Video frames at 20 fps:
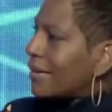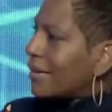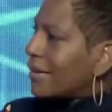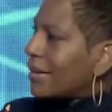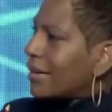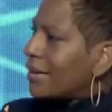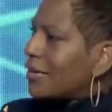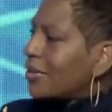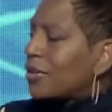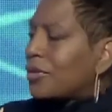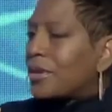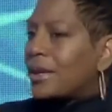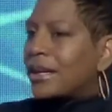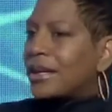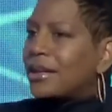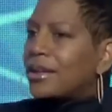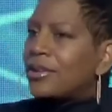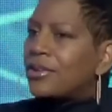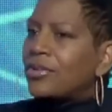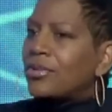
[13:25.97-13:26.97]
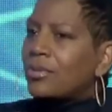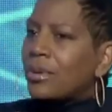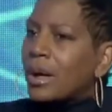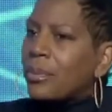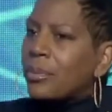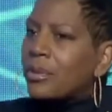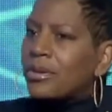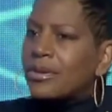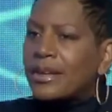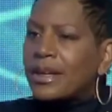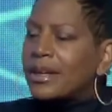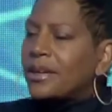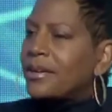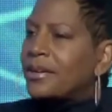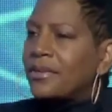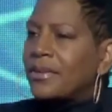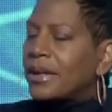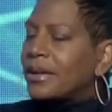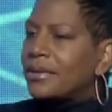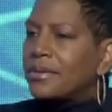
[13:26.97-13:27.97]
So that it is
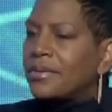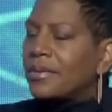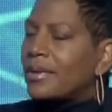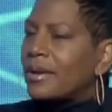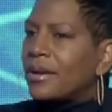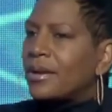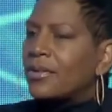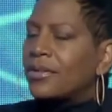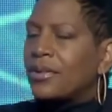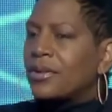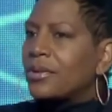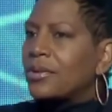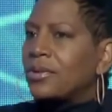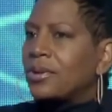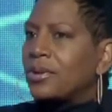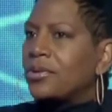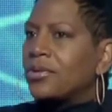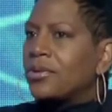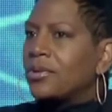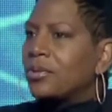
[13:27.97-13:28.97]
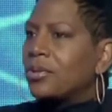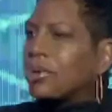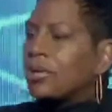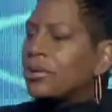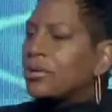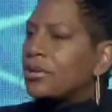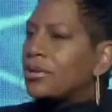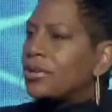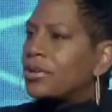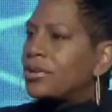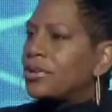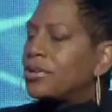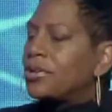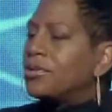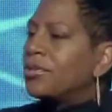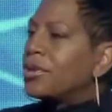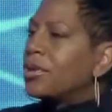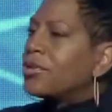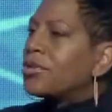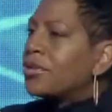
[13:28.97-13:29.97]
representative. I don't also use the word to
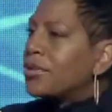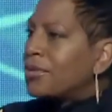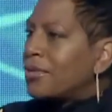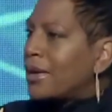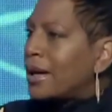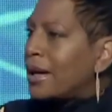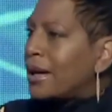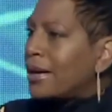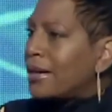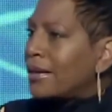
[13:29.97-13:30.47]
diversify.